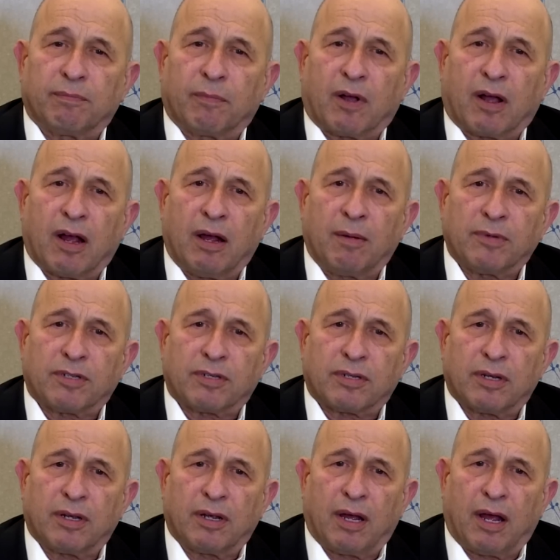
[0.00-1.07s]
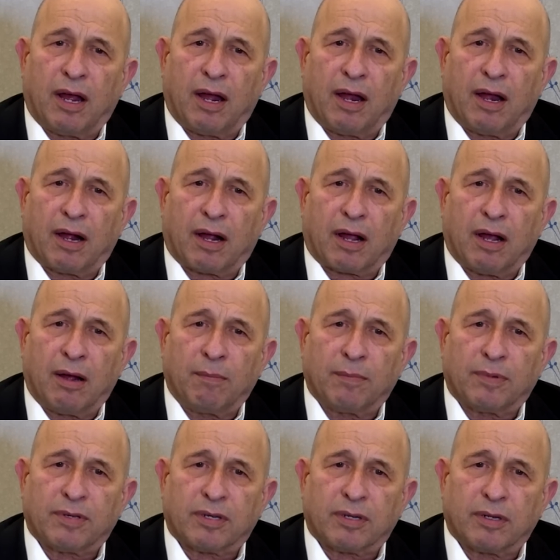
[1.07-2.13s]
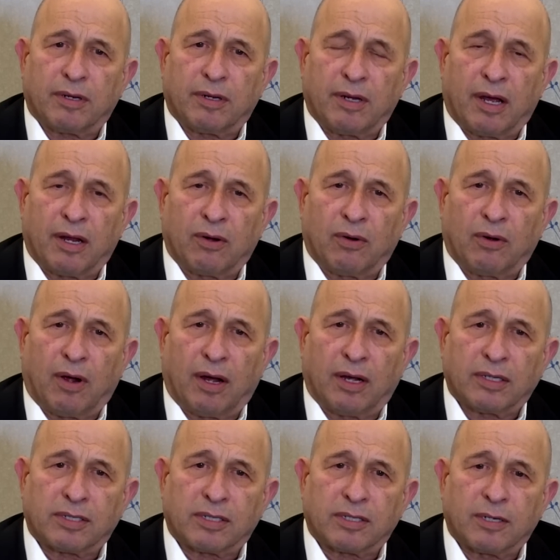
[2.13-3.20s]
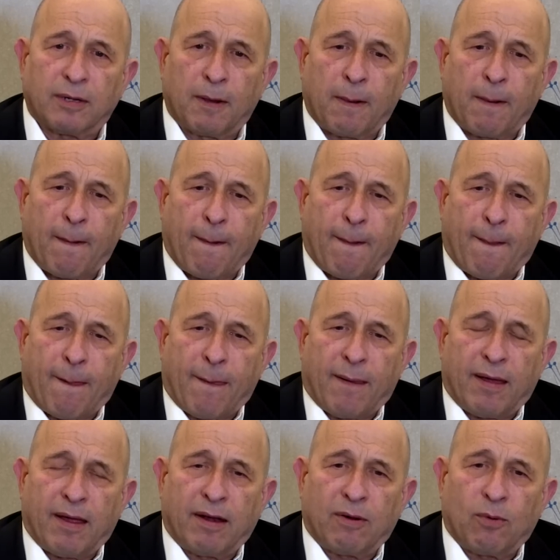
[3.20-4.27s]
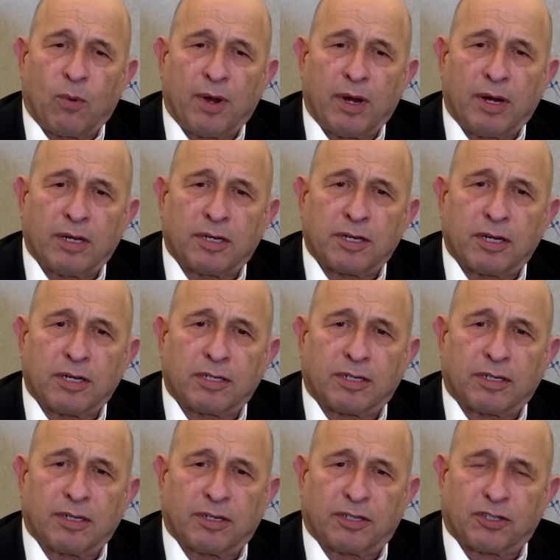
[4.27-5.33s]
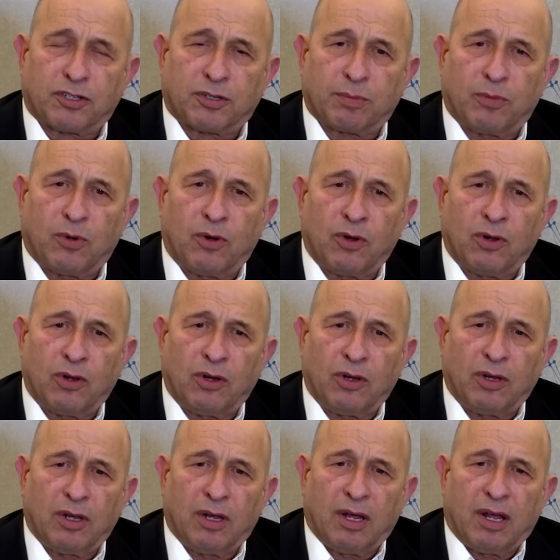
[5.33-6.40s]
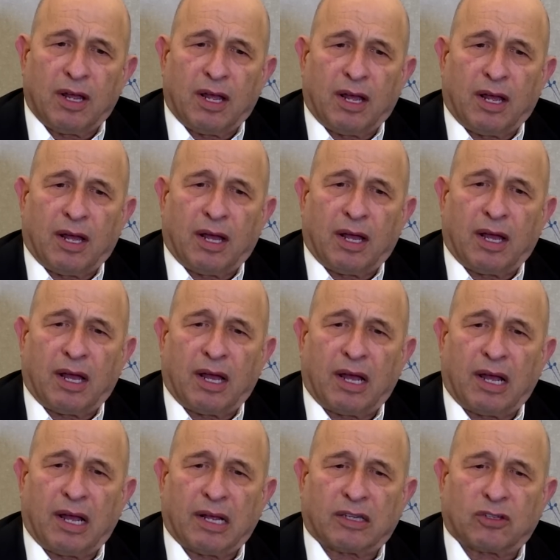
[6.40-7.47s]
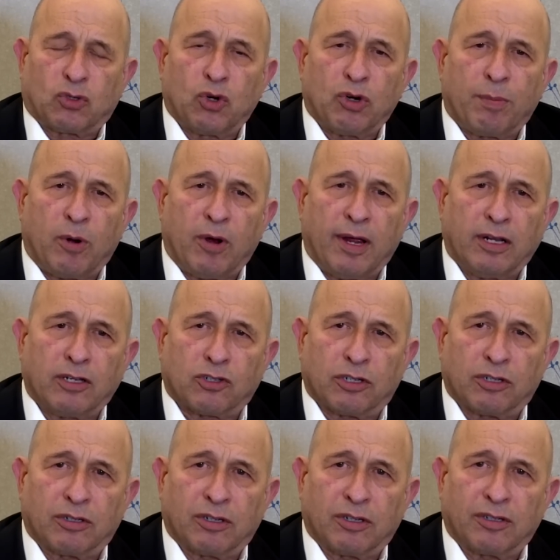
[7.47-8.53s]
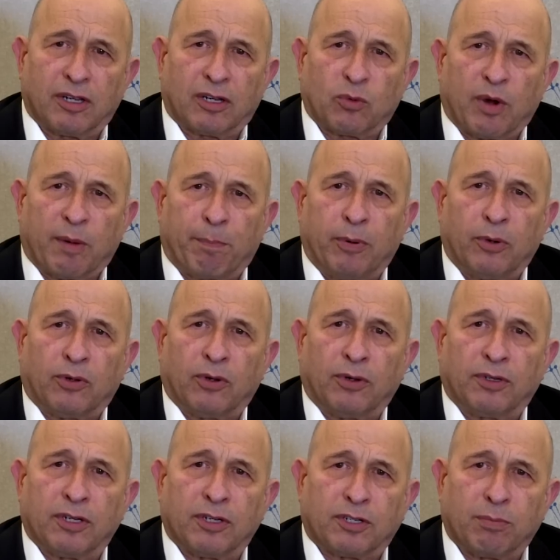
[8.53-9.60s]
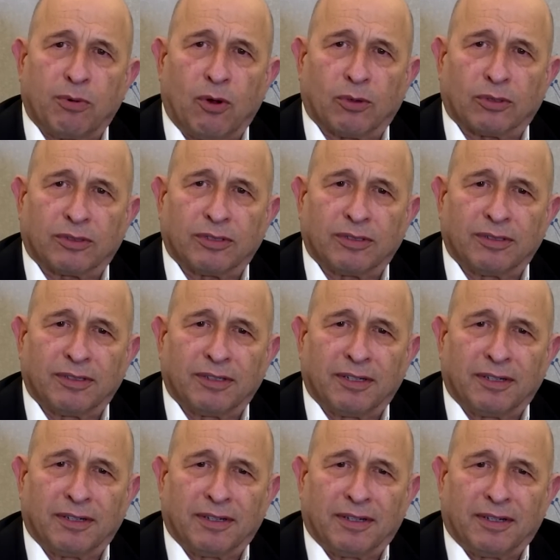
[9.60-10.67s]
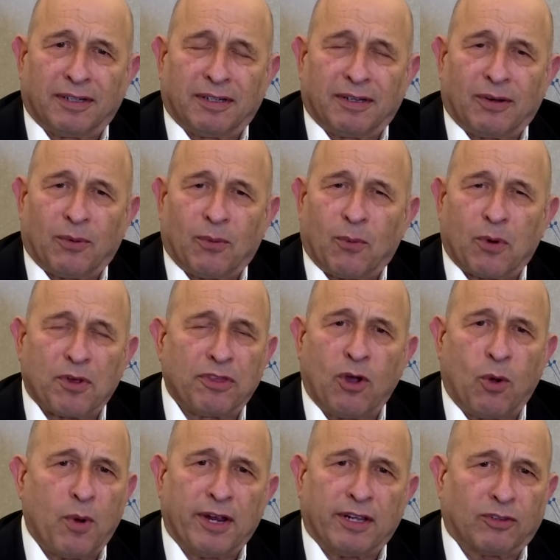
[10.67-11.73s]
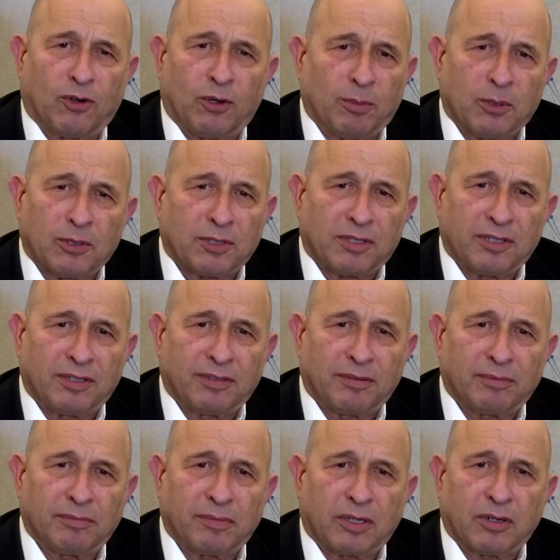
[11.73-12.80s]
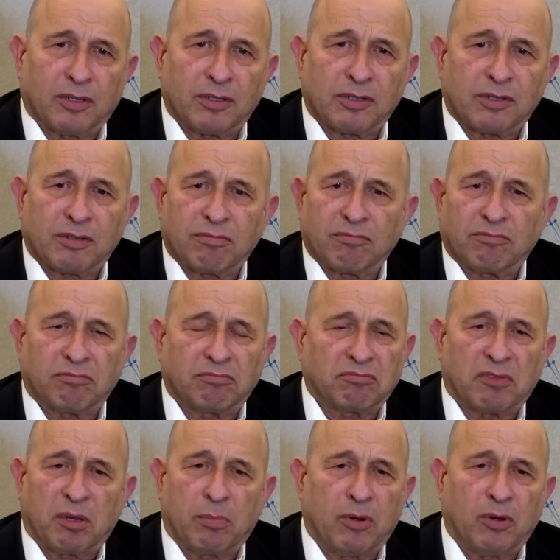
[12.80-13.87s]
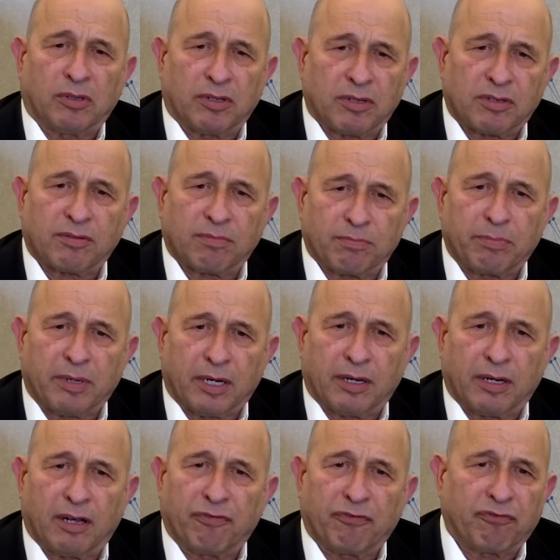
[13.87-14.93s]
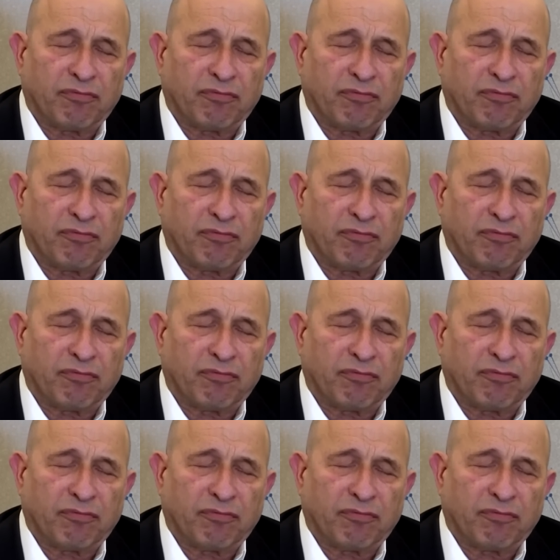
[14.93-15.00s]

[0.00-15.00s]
Comes Nano, us, and we are just a small turbo engine that we put on this boat with no weight almost, because the boat is big enough